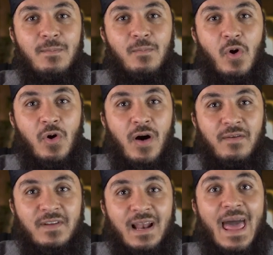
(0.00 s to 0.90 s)
more
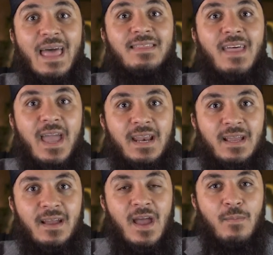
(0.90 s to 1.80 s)
of glad
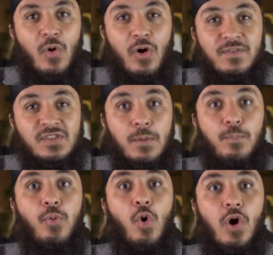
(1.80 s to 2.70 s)
tiding, more of
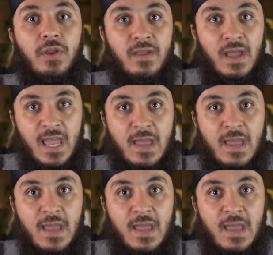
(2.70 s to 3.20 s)
support,